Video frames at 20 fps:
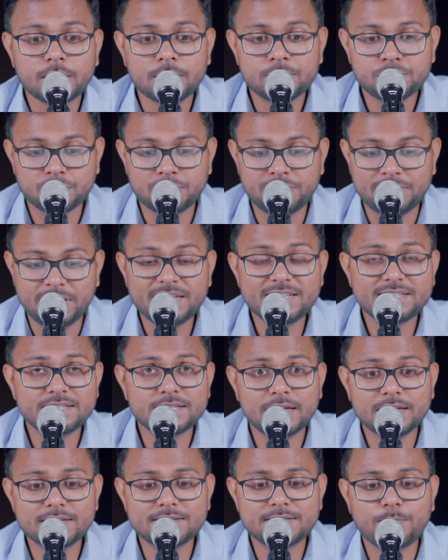So this
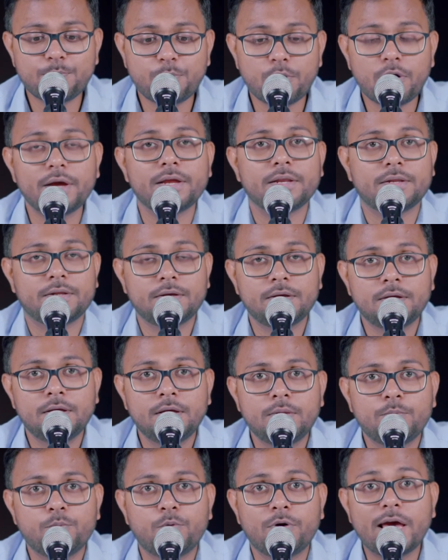is the point
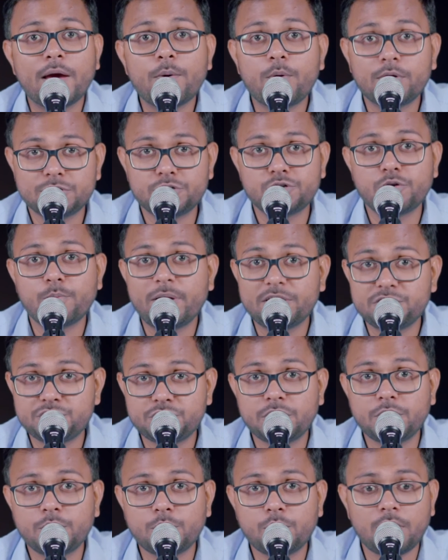what I wanted to
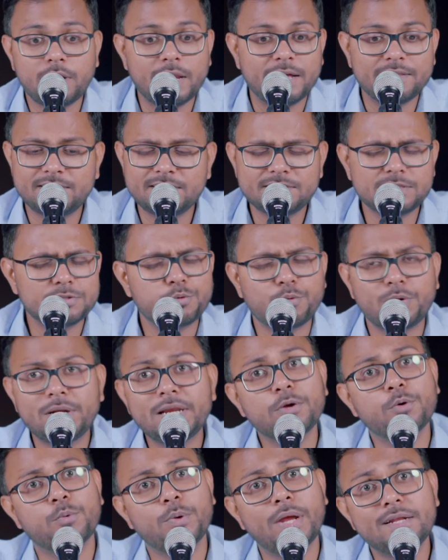mention you all, and this is a
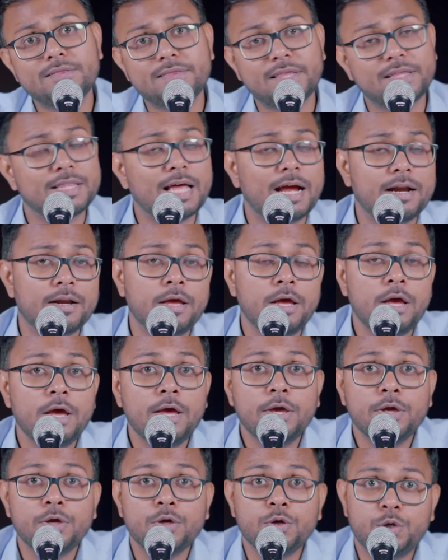really great thing that
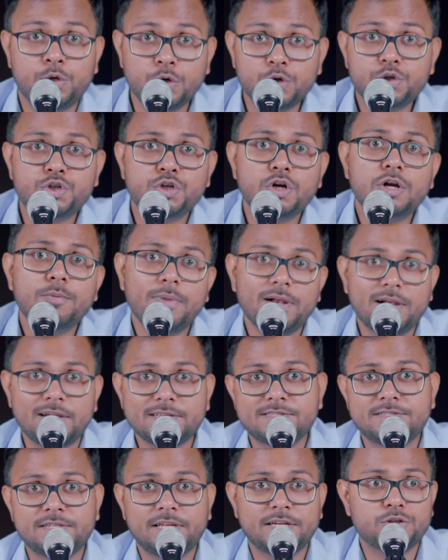you should be
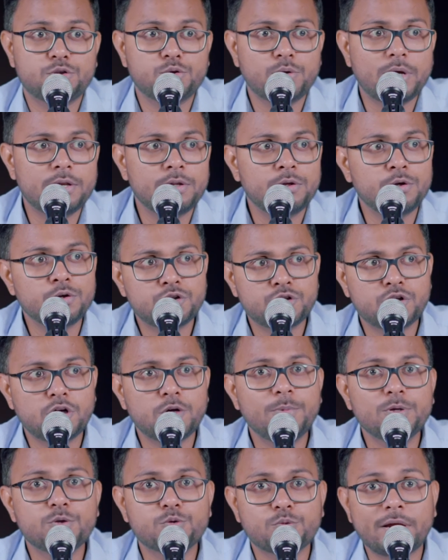listening to, and you
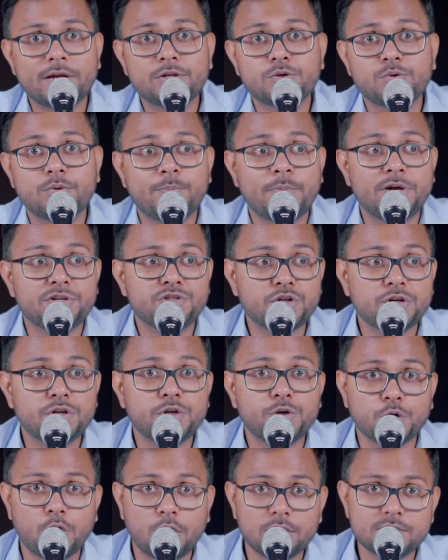should be trying to measure
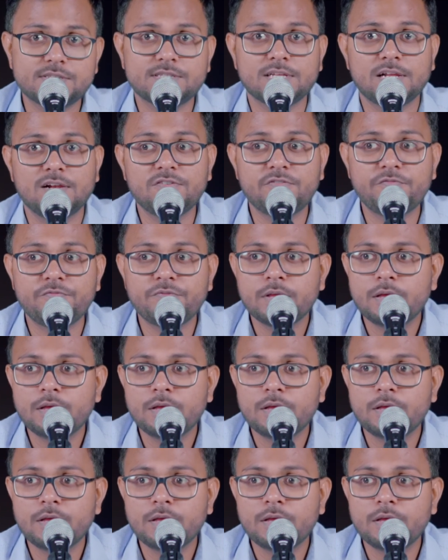yourself